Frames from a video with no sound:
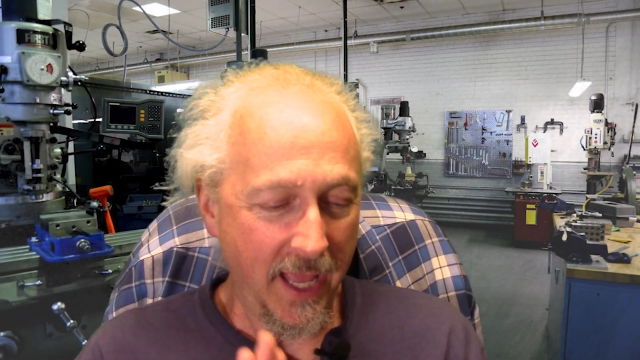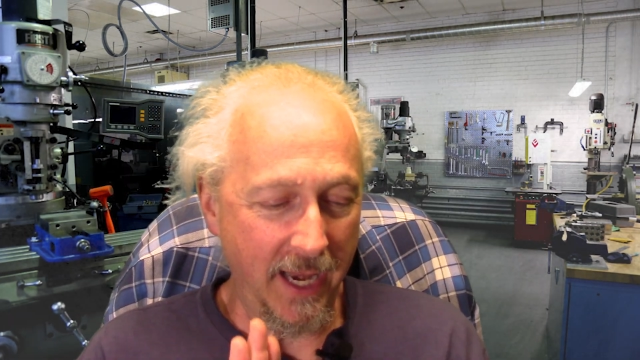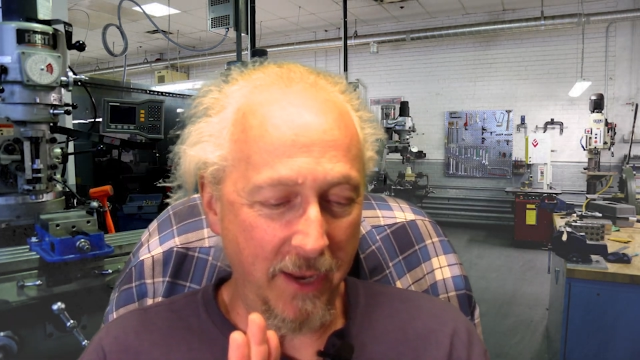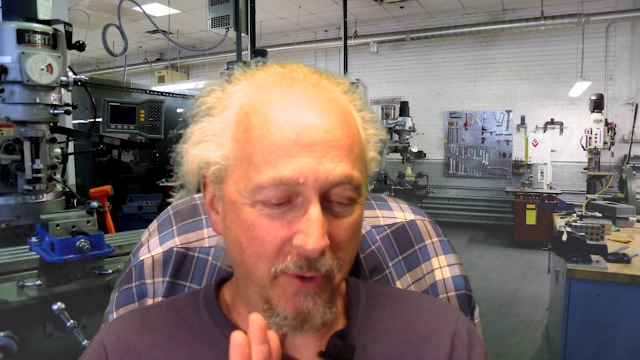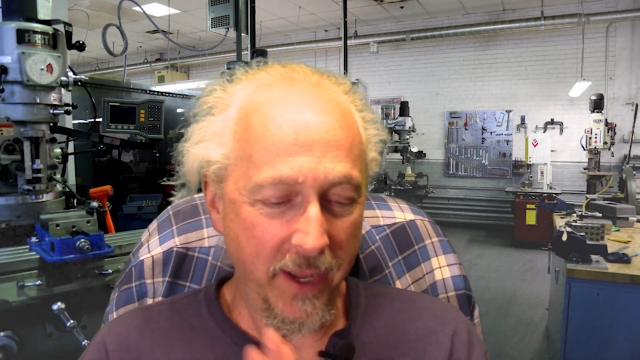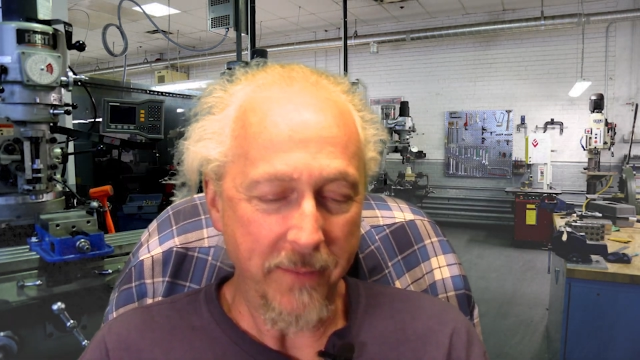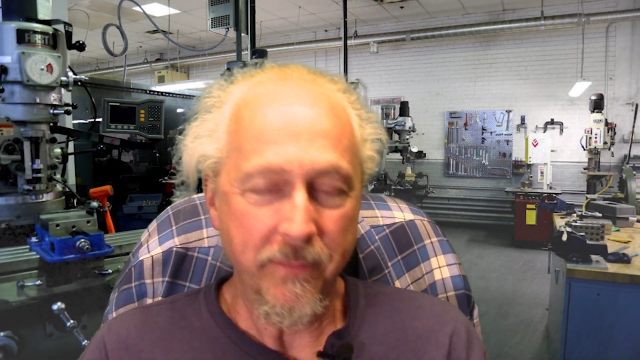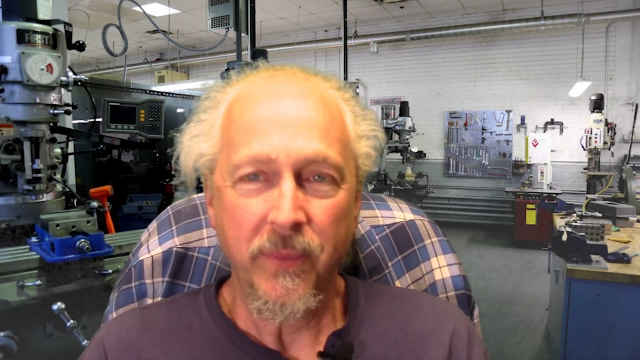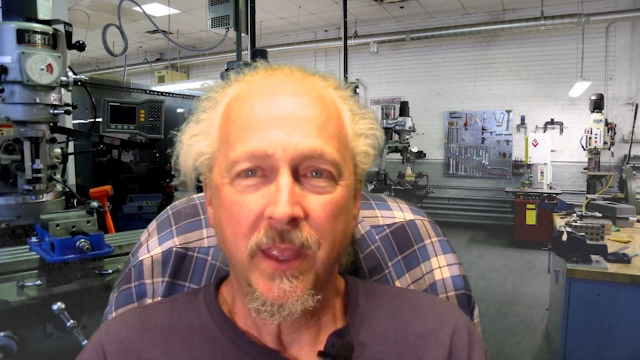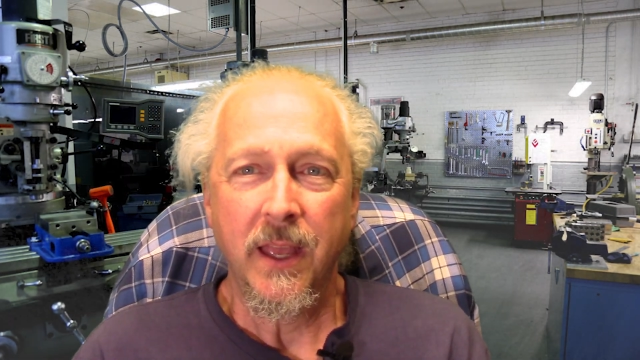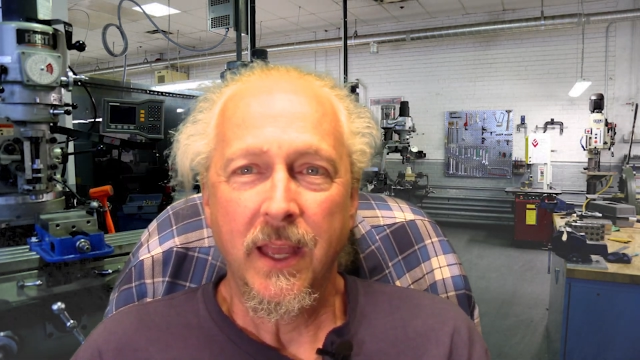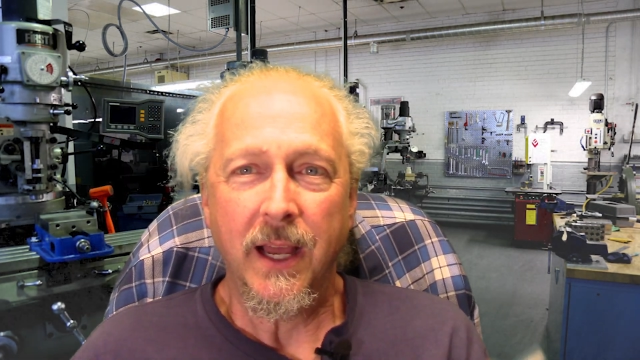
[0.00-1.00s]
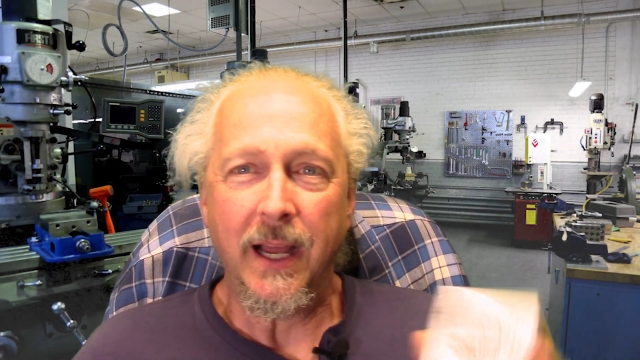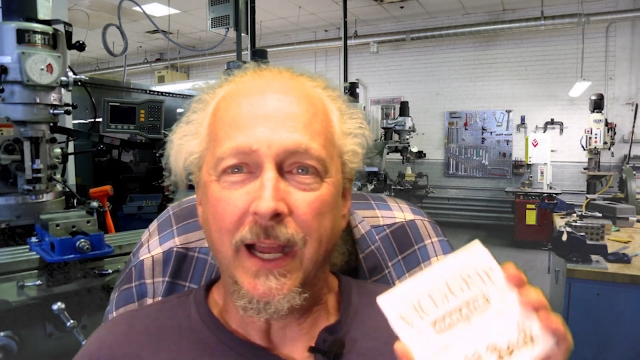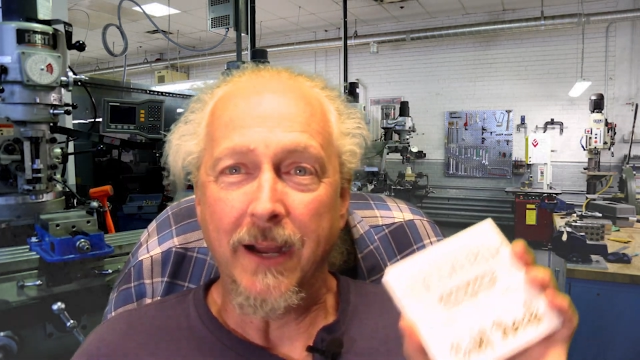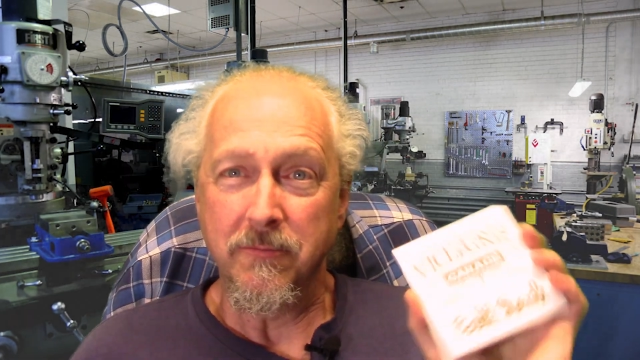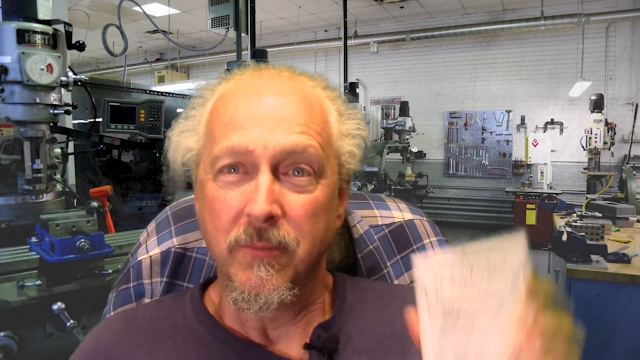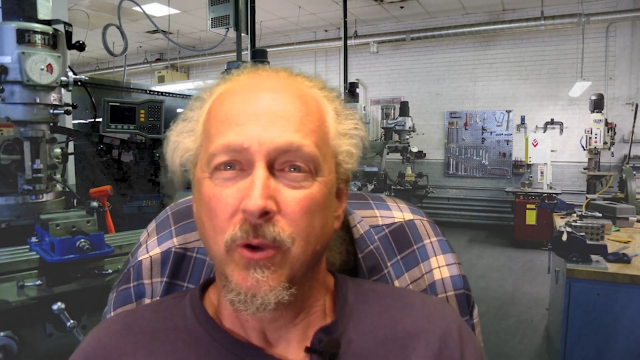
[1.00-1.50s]
Anyway,
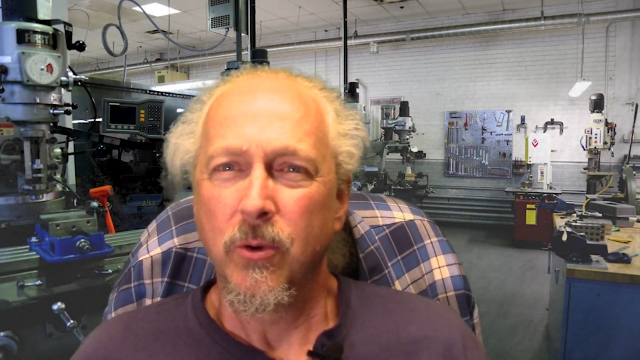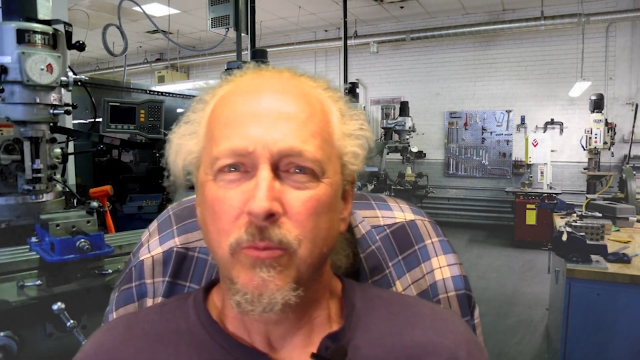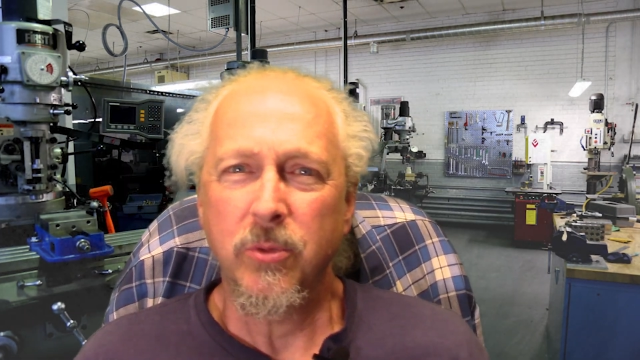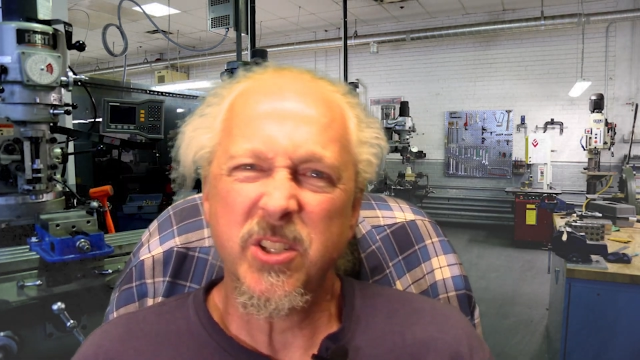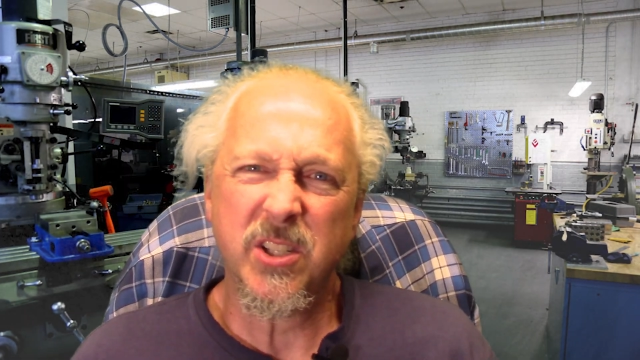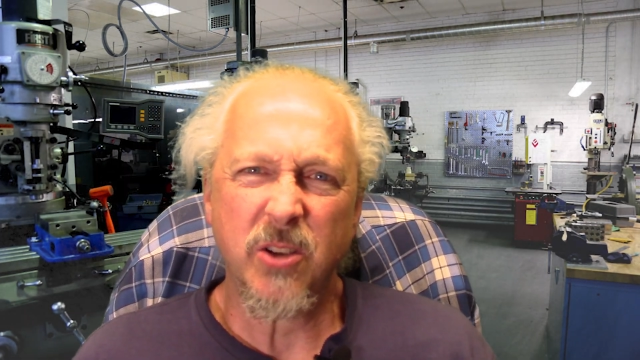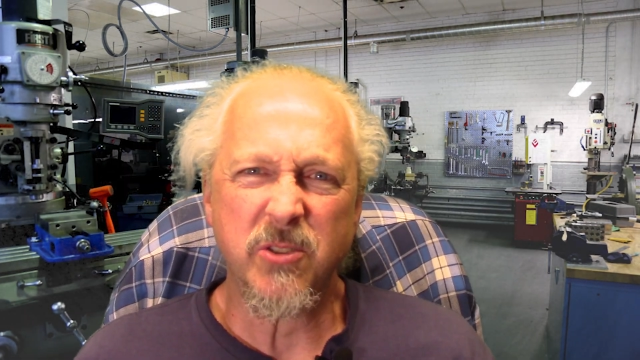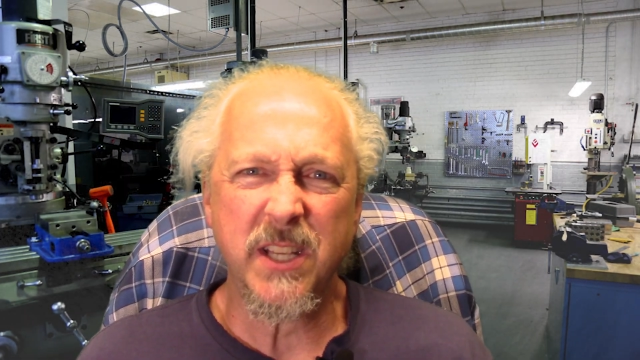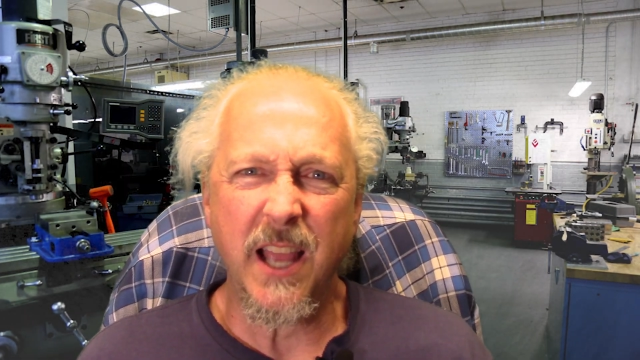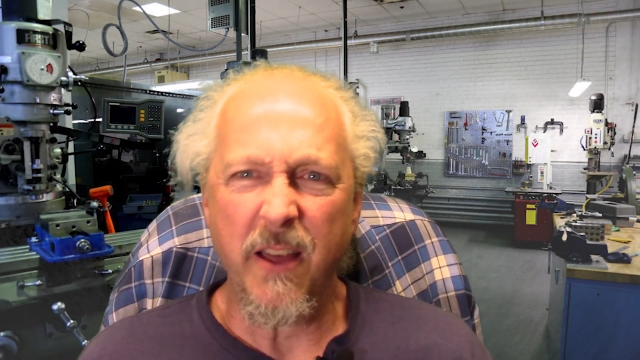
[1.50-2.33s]
um, we'll just go see